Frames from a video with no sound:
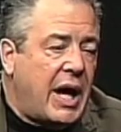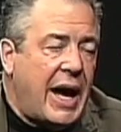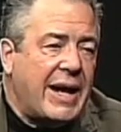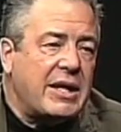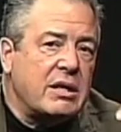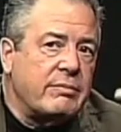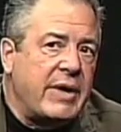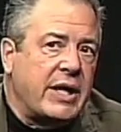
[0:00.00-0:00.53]
I
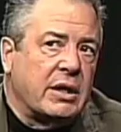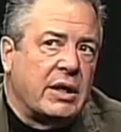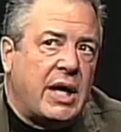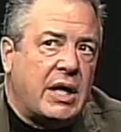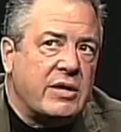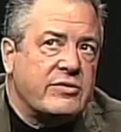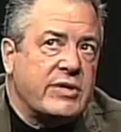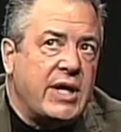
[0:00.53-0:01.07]
can make a
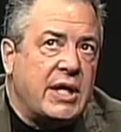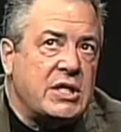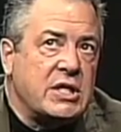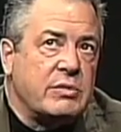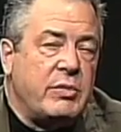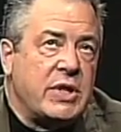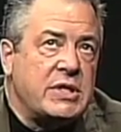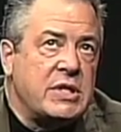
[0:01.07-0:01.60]
lot of
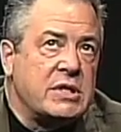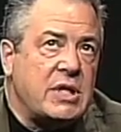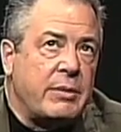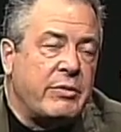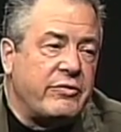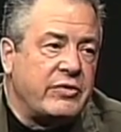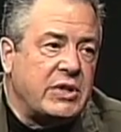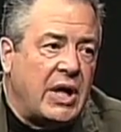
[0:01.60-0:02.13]
sketches, but since
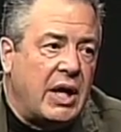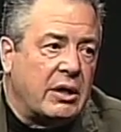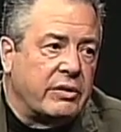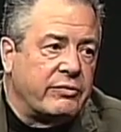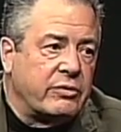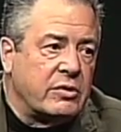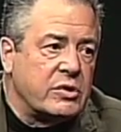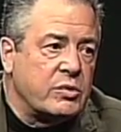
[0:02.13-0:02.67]
I'm a
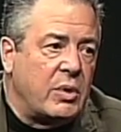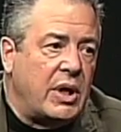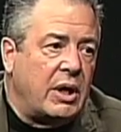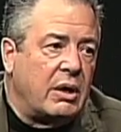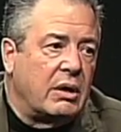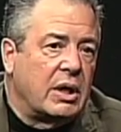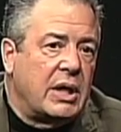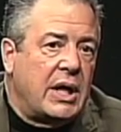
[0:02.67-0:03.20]
photographer as
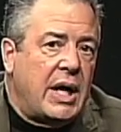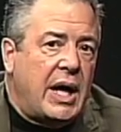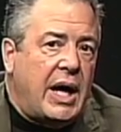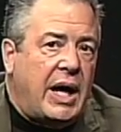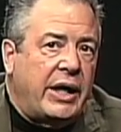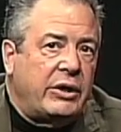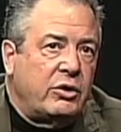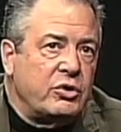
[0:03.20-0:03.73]
well,
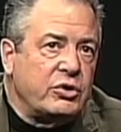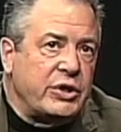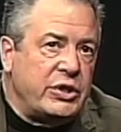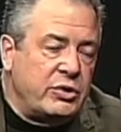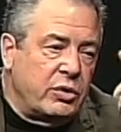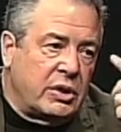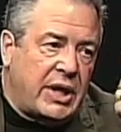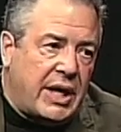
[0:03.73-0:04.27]
I usually
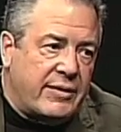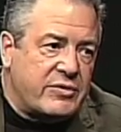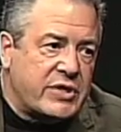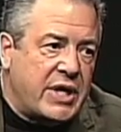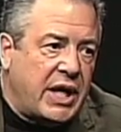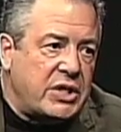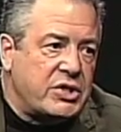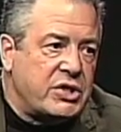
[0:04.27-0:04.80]
do a lot of
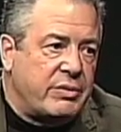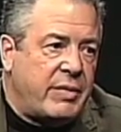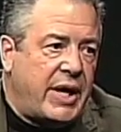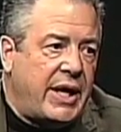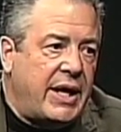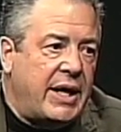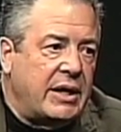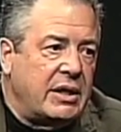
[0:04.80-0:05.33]
sketches in my
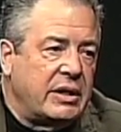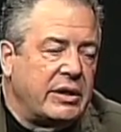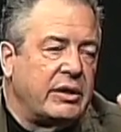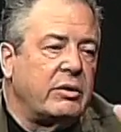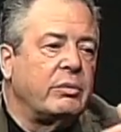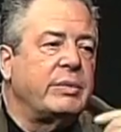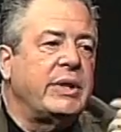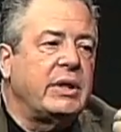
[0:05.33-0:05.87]
head, and
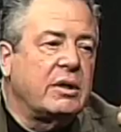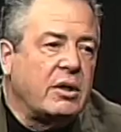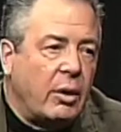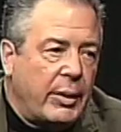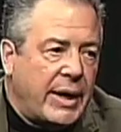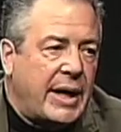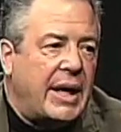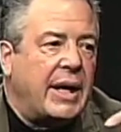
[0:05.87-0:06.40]
they'll be
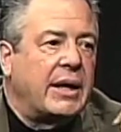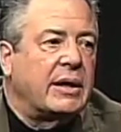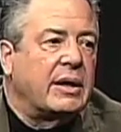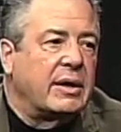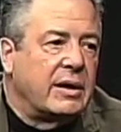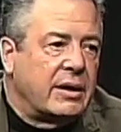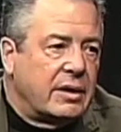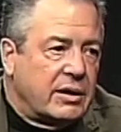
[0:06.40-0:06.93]
going on
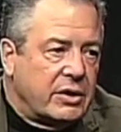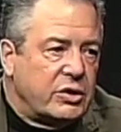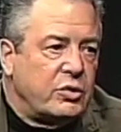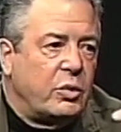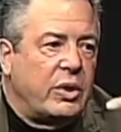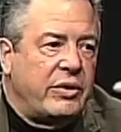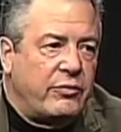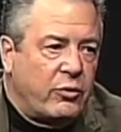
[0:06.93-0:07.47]

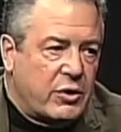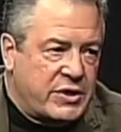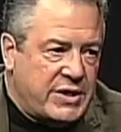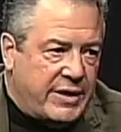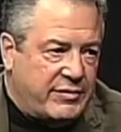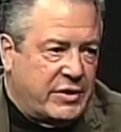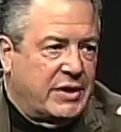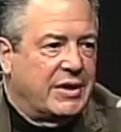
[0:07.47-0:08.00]
24
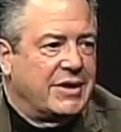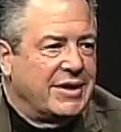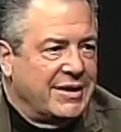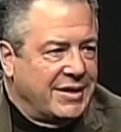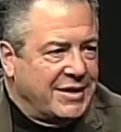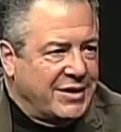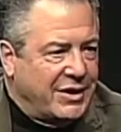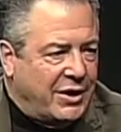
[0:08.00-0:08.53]
7 mm
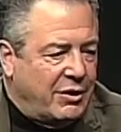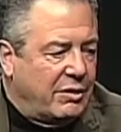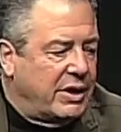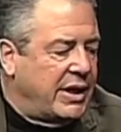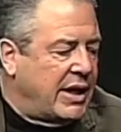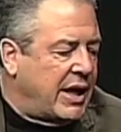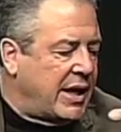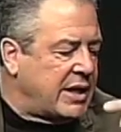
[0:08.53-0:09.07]
-hmm. you know
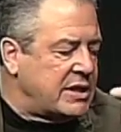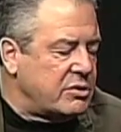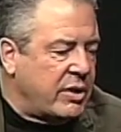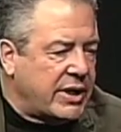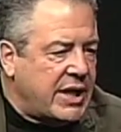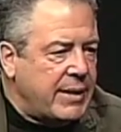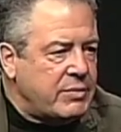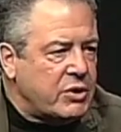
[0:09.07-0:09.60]
and i so
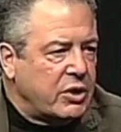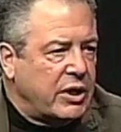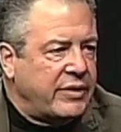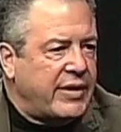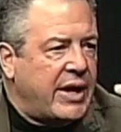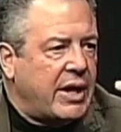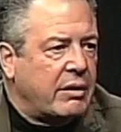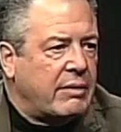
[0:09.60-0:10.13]
i keep turning
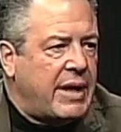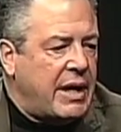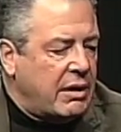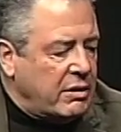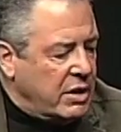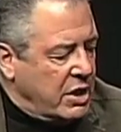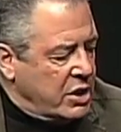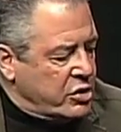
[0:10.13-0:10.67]
that
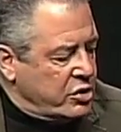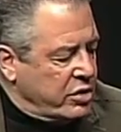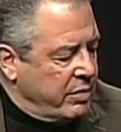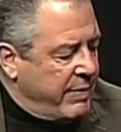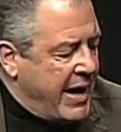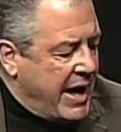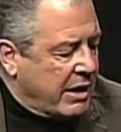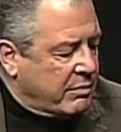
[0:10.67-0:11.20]
around so the
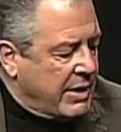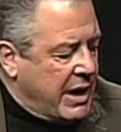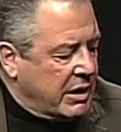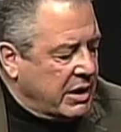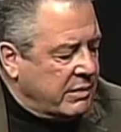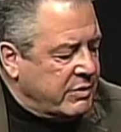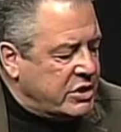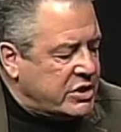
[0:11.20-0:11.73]
background
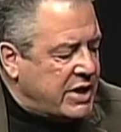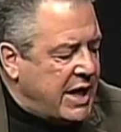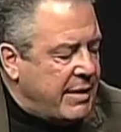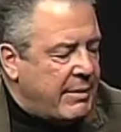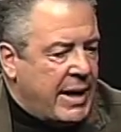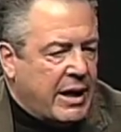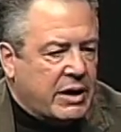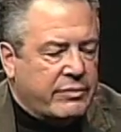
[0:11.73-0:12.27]
image
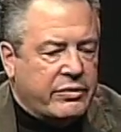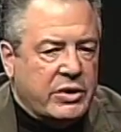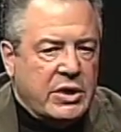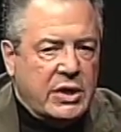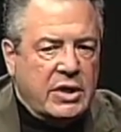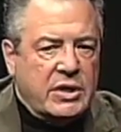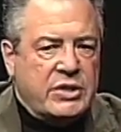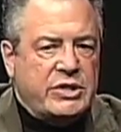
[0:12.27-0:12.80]
came out of
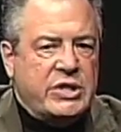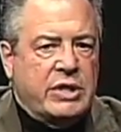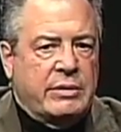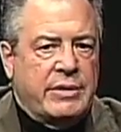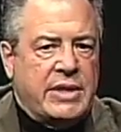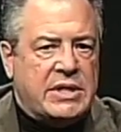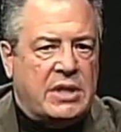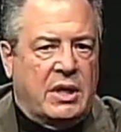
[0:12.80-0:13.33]
a
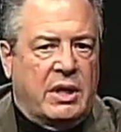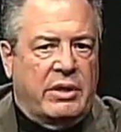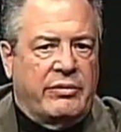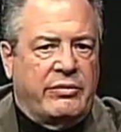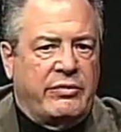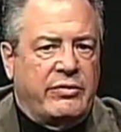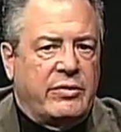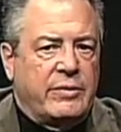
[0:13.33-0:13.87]
series of